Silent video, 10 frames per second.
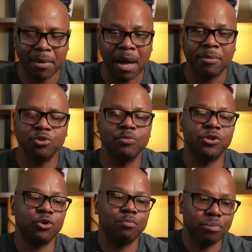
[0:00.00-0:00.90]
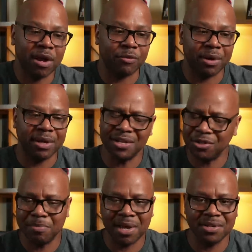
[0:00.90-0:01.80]
I'm I'm assuming that you're brethren. And
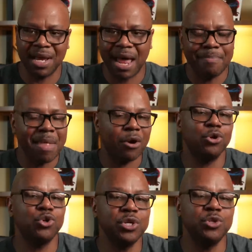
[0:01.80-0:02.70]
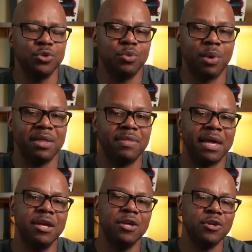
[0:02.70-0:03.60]
so because of that, I'm not going to treat you the way
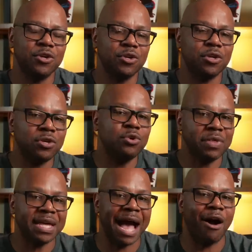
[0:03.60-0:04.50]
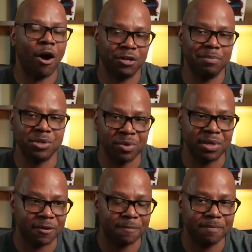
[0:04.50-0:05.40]
that you think I ought to be
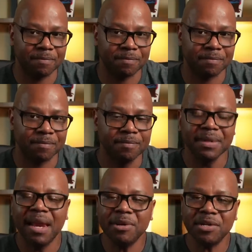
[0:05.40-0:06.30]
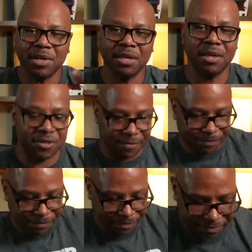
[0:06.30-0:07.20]
treated. Let me just say this
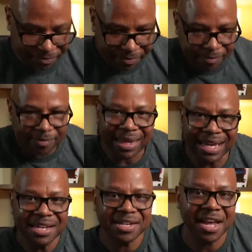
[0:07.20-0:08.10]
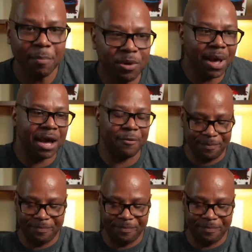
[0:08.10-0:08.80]
to help you out.